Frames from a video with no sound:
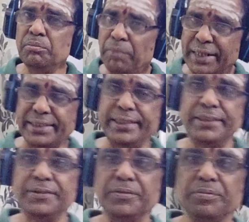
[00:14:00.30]
But
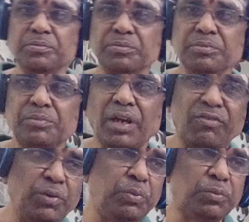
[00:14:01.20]

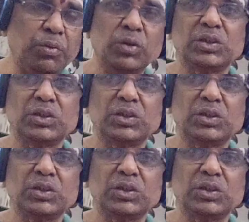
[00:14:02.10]
if you put more